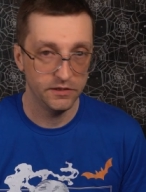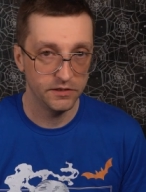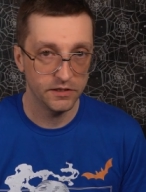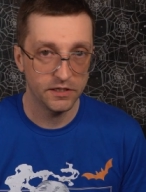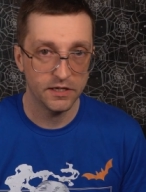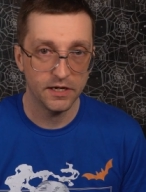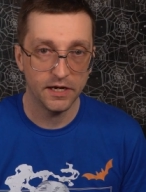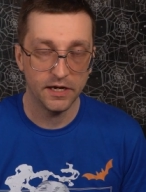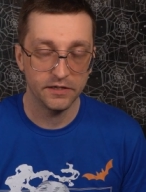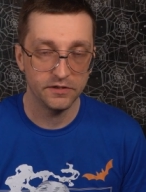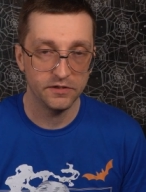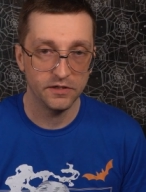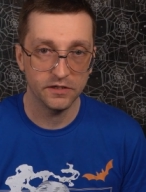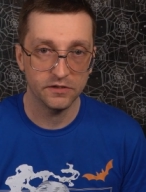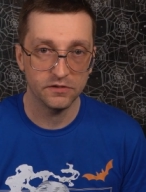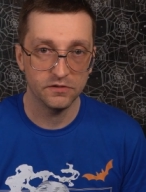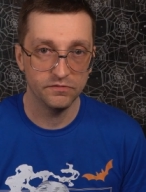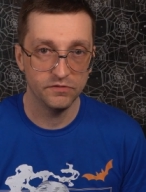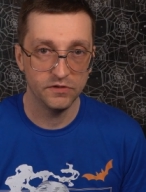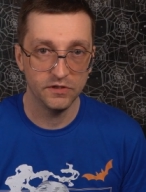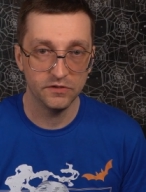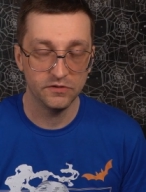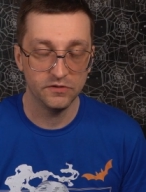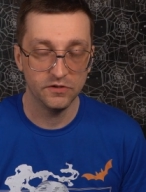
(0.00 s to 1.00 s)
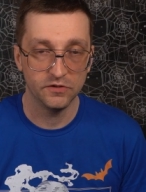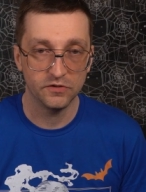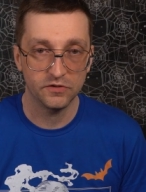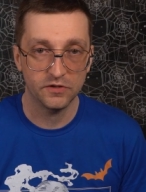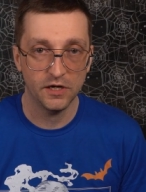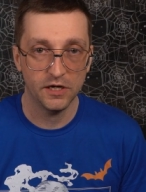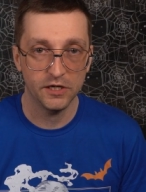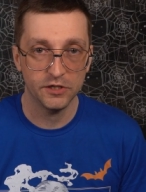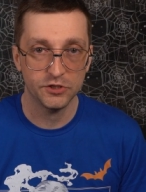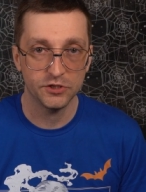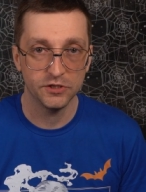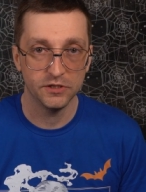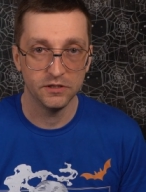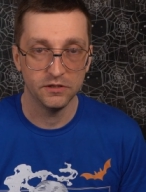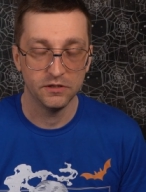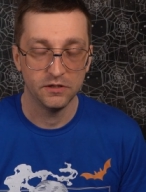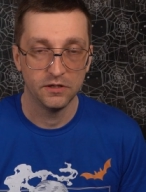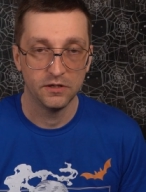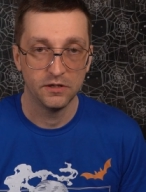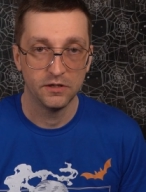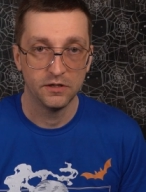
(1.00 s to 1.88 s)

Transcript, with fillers: the context of this discussion,